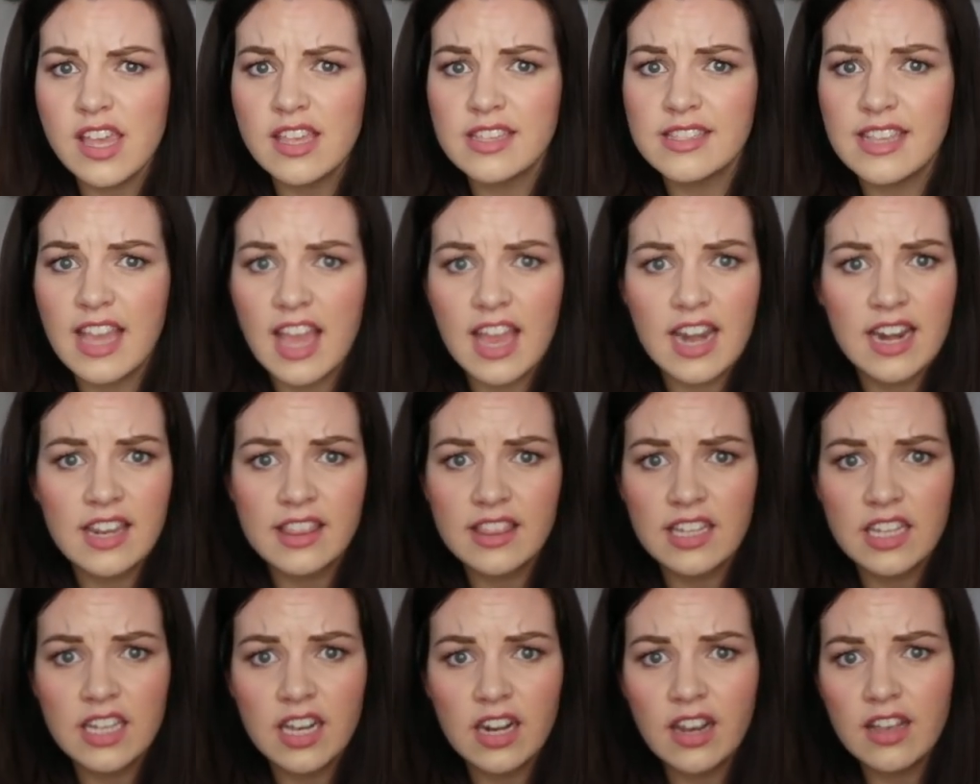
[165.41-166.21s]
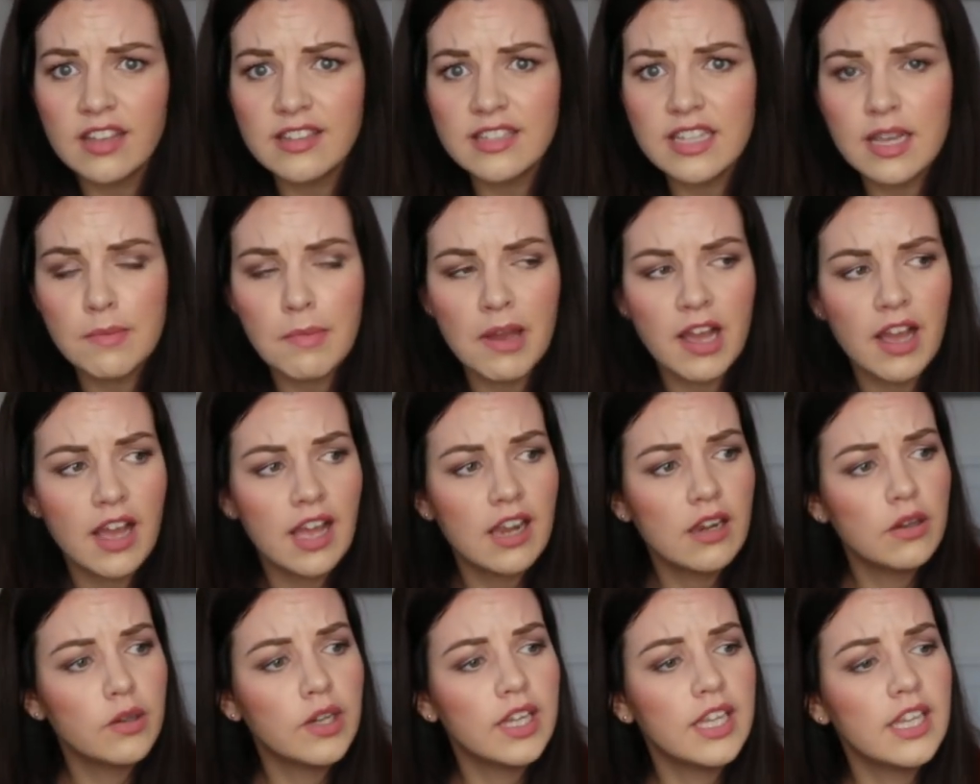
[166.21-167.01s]
Is there anything classy about
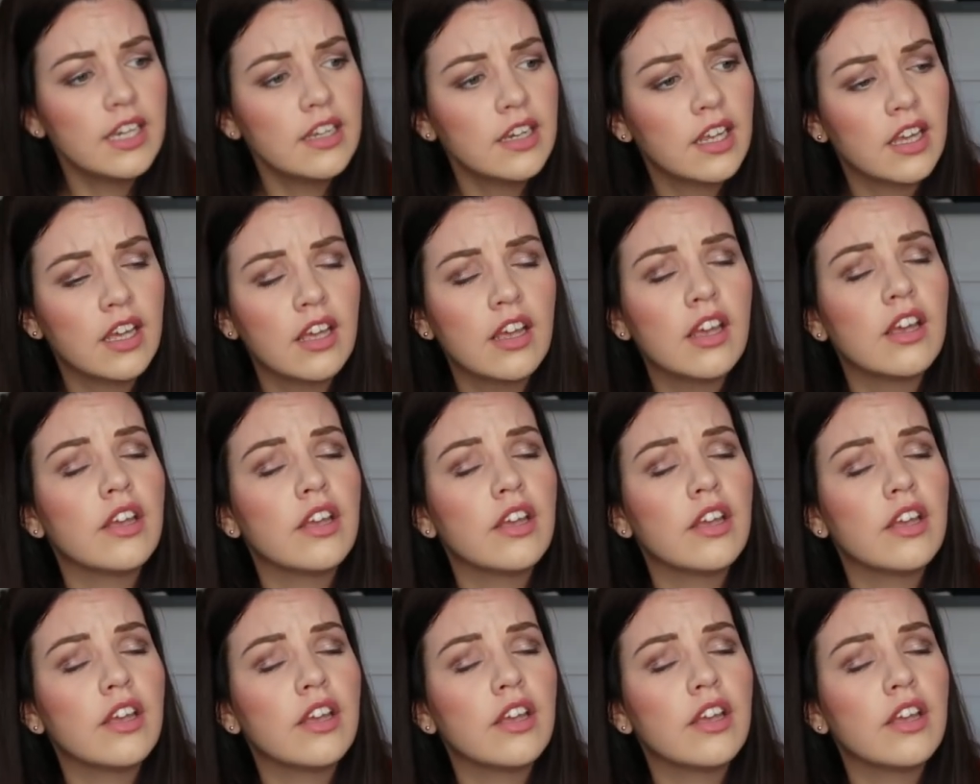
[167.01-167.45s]
Halloween?